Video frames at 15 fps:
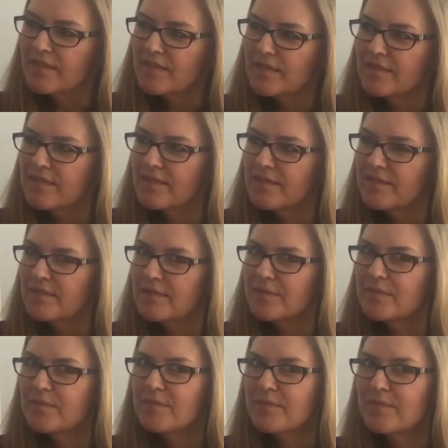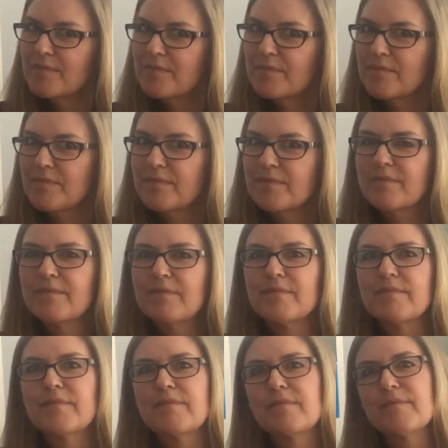
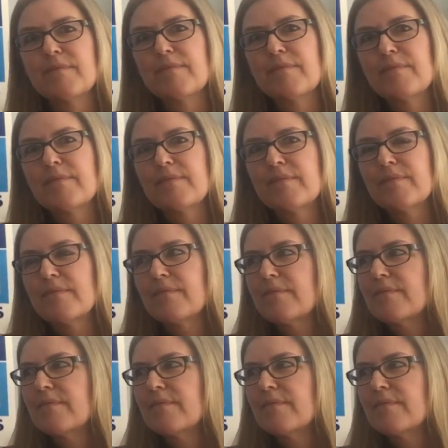(not speaking)